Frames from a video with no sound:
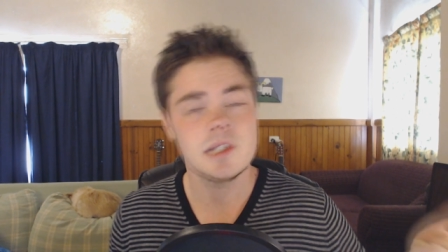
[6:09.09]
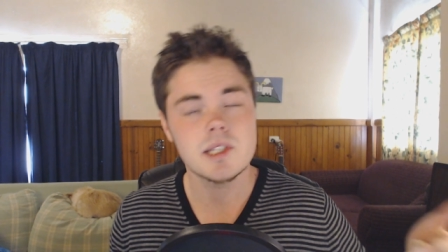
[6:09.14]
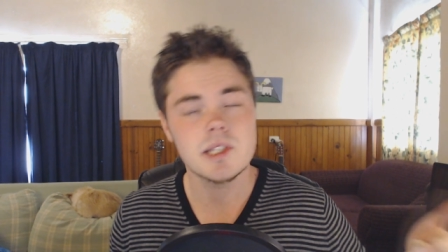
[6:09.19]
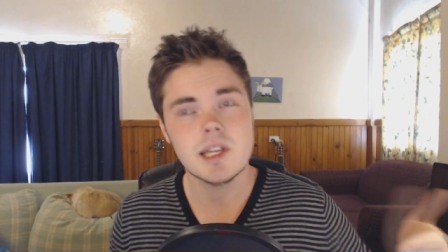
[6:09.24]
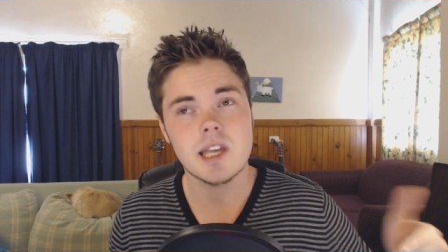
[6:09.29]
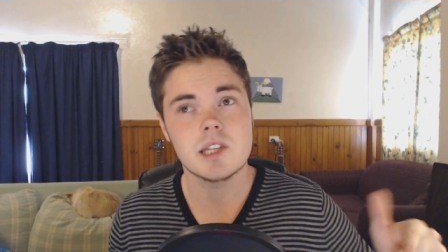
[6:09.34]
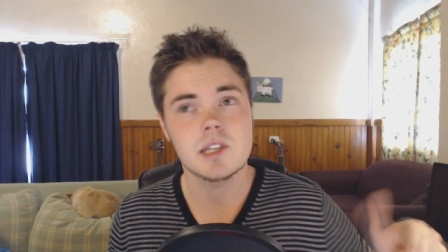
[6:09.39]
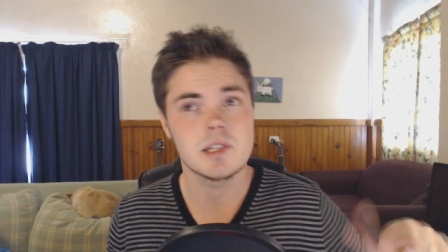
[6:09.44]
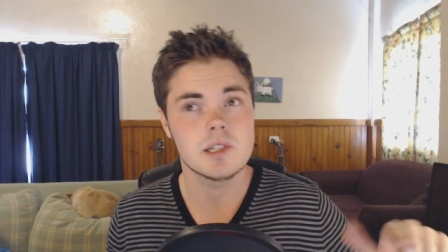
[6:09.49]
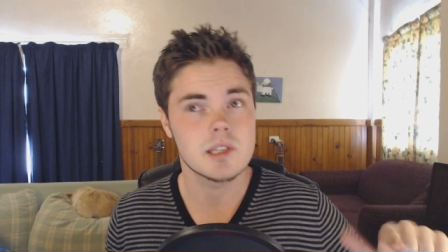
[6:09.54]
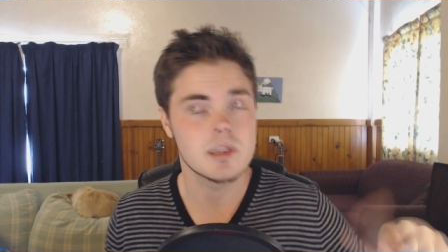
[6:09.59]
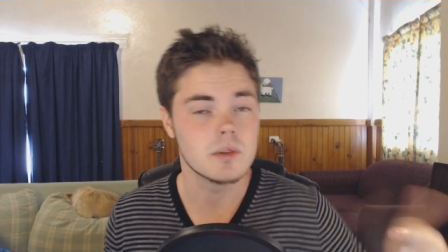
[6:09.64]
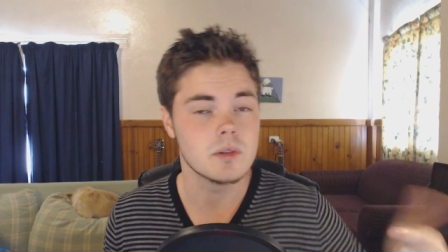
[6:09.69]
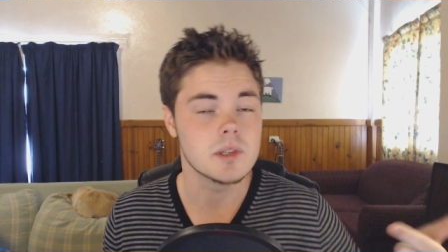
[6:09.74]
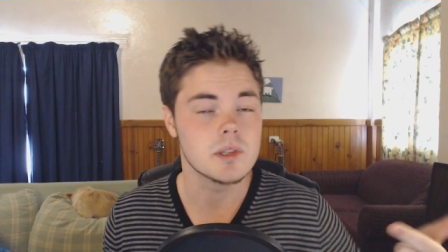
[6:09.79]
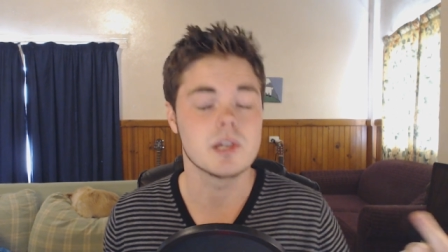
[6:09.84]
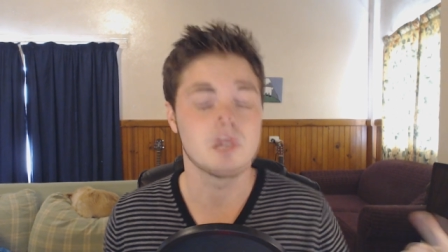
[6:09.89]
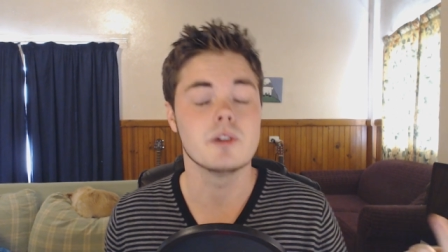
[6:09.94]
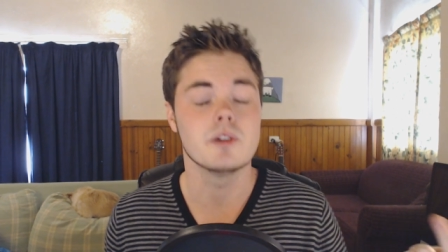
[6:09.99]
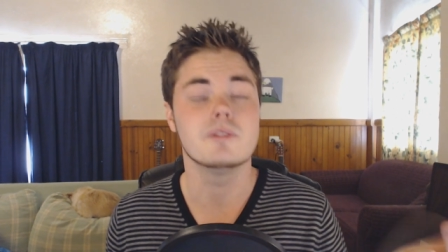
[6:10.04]
Discussions can
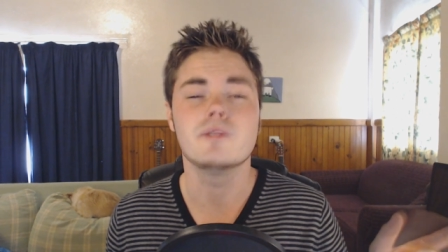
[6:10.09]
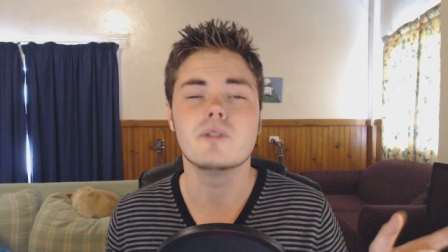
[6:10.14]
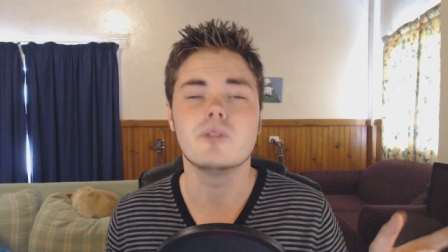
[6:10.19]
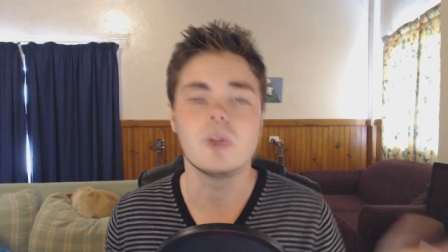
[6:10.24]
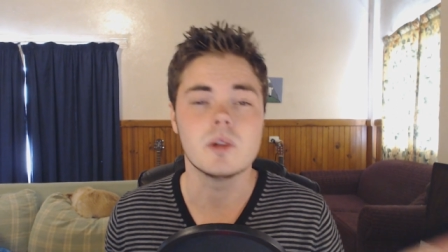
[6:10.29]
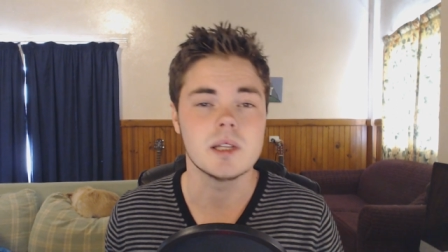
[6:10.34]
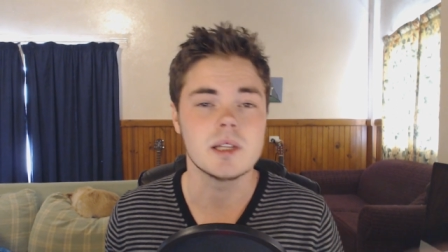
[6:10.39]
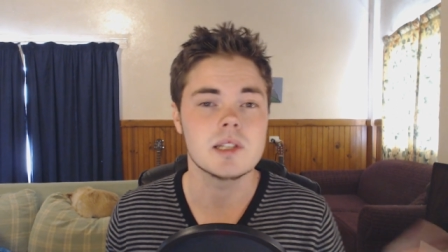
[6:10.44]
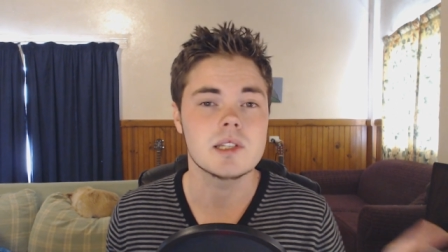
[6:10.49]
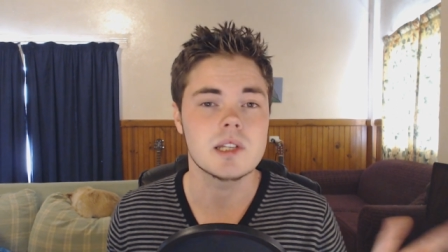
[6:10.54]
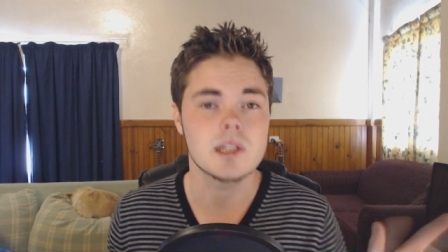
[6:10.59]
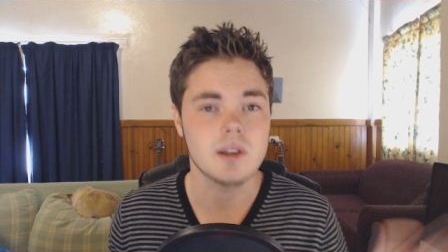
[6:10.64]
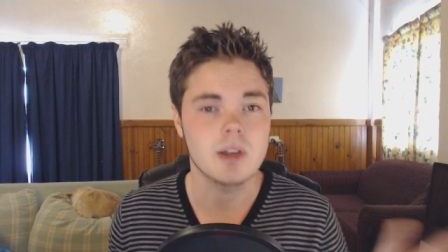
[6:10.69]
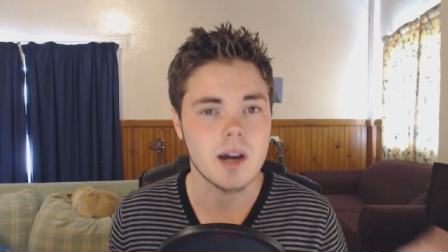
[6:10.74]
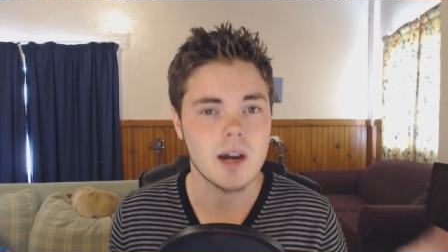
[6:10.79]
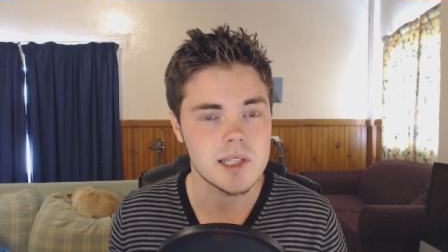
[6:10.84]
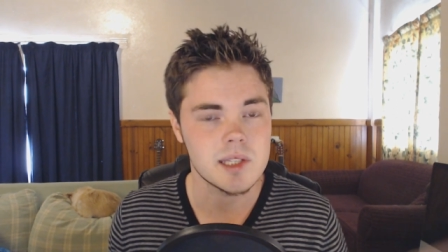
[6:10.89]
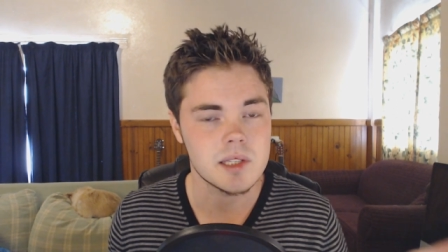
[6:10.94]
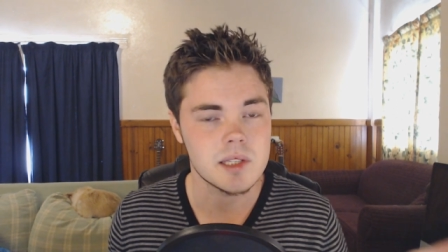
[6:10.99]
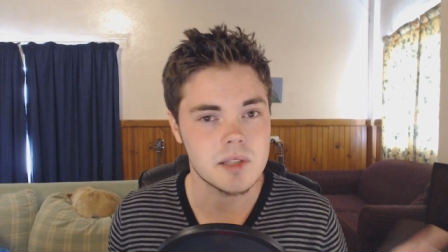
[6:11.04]
also fall into
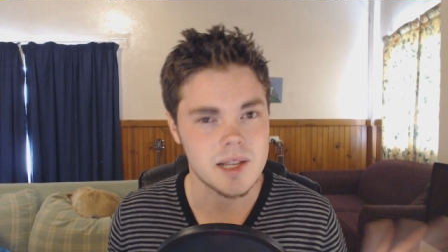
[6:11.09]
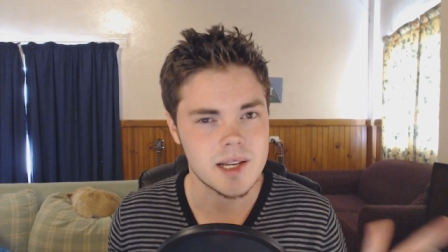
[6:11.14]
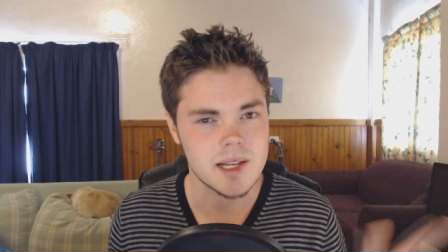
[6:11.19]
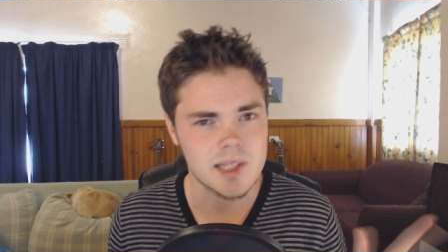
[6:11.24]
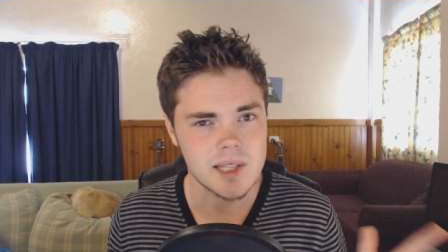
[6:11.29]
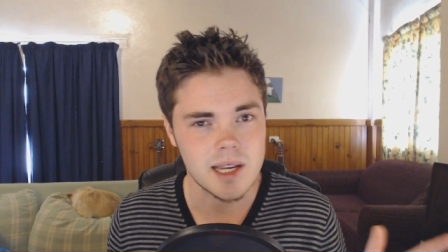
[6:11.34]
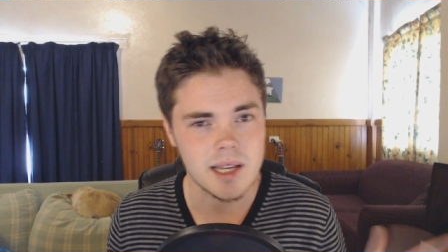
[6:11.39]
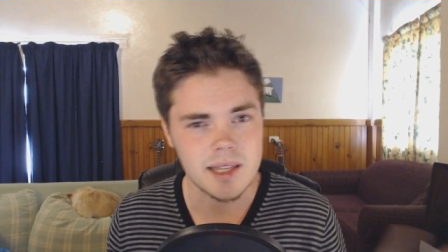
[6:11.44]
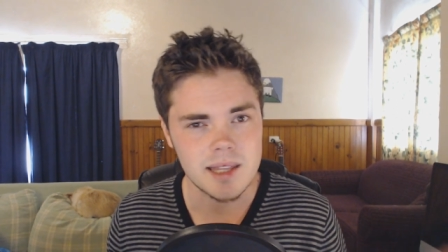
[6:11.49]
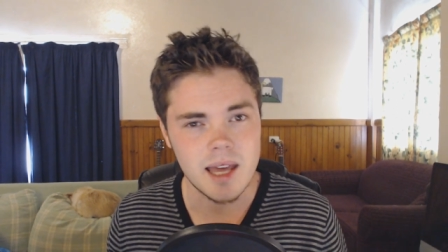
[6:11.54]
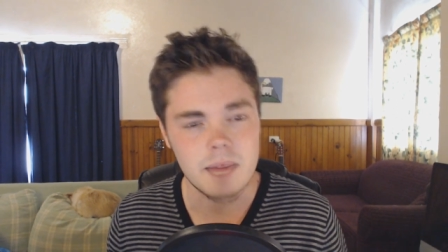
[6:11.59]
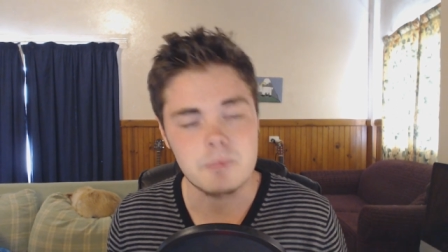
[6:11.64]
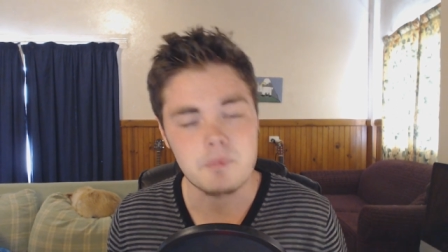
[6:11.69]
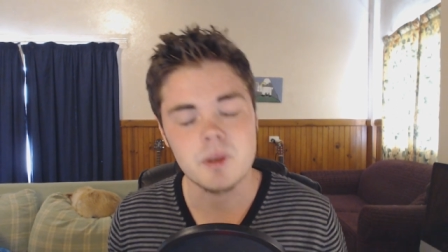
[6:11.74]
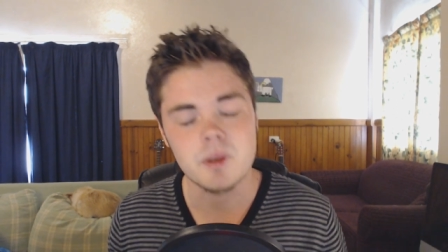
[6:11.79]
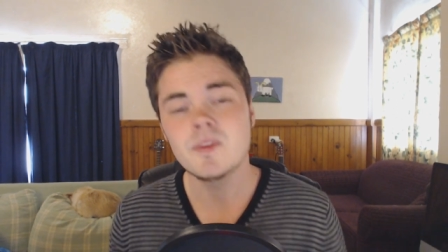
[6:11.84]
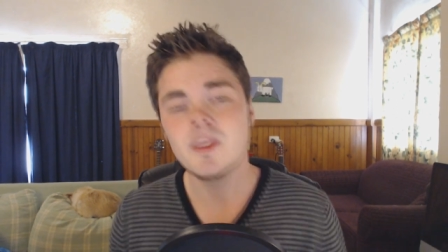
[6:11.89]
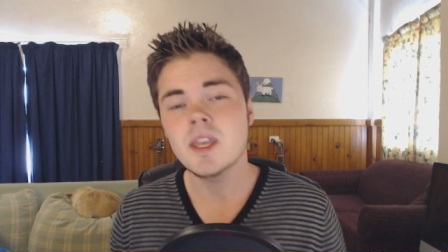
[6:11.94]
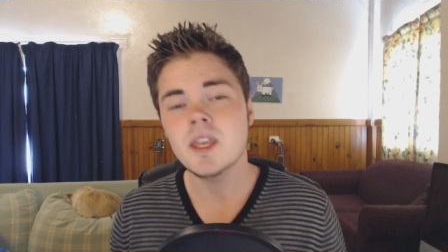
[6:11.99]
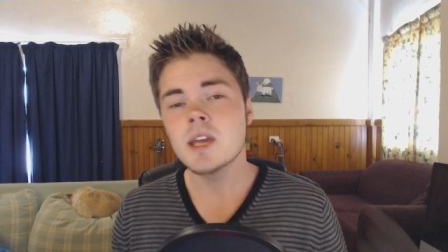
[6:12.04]
guides and things like
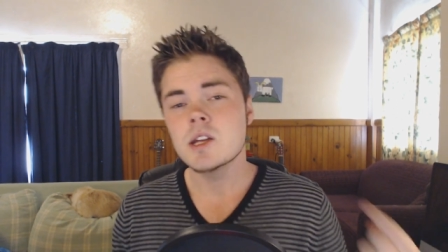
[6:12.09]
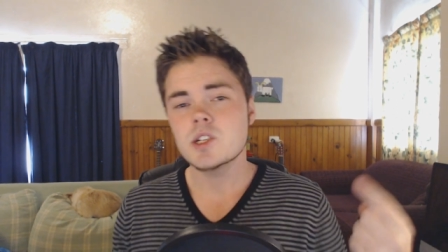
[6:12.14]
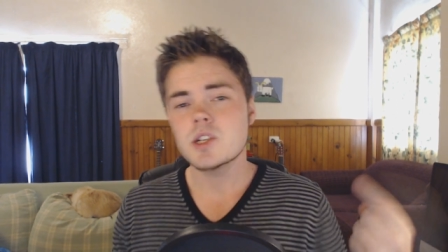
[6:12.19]
that, but